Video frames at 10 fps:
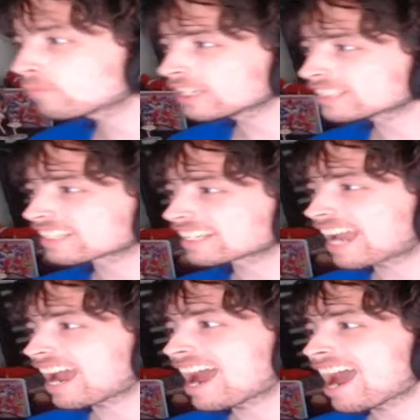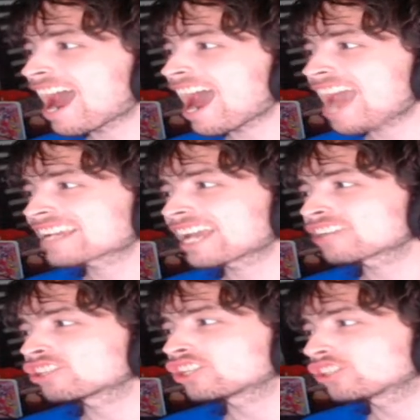reason I
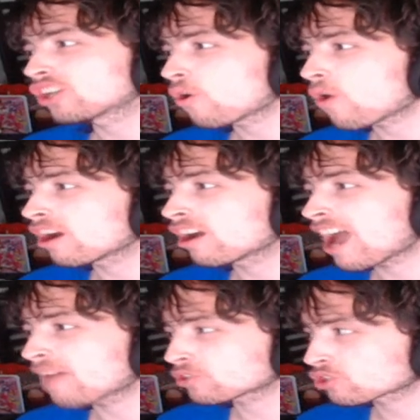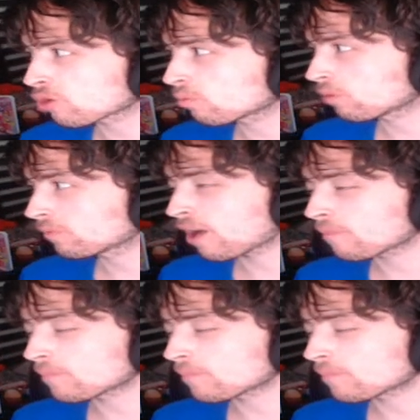can't go after show without